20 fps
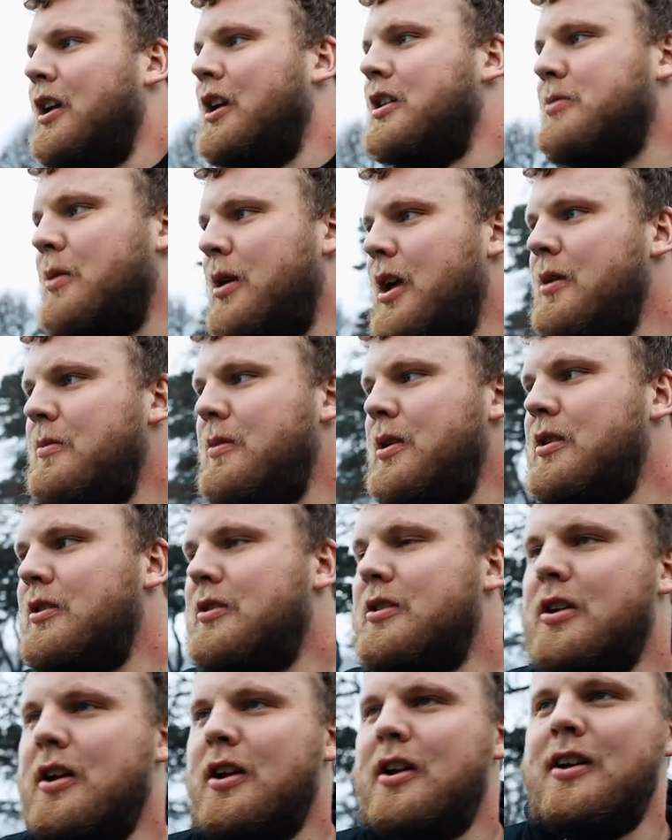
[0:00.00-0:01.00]
It's about 8
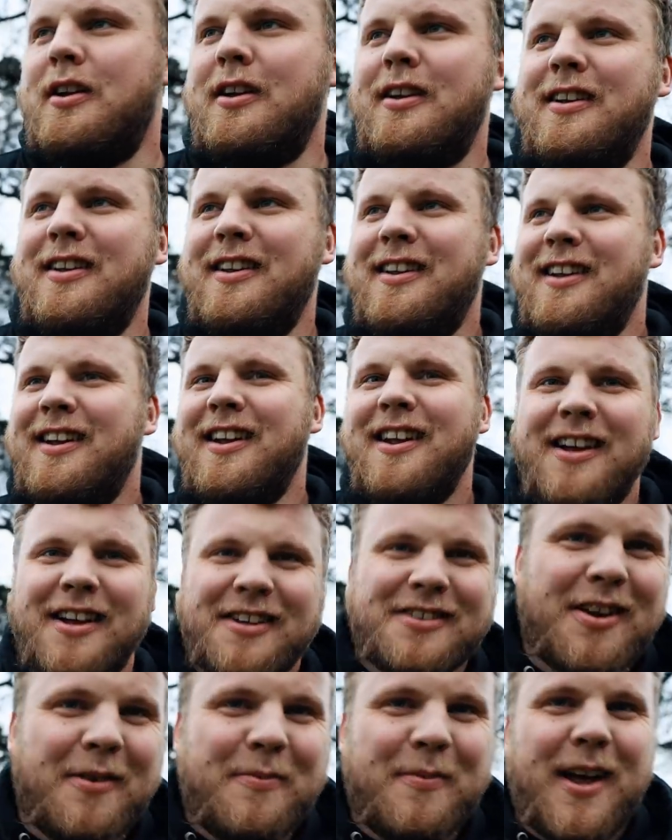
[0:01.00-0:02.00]
meters.
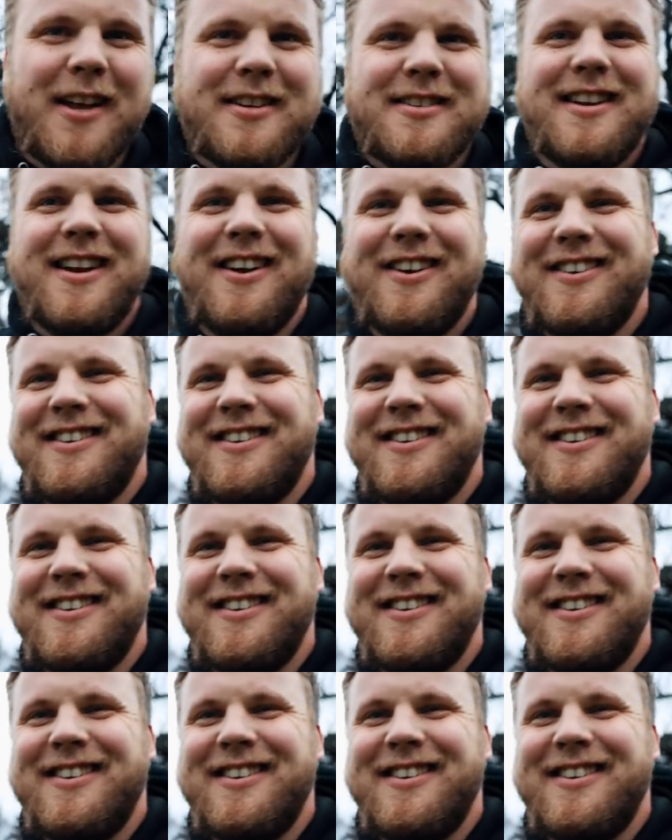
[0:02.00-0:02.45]
So I'm best now.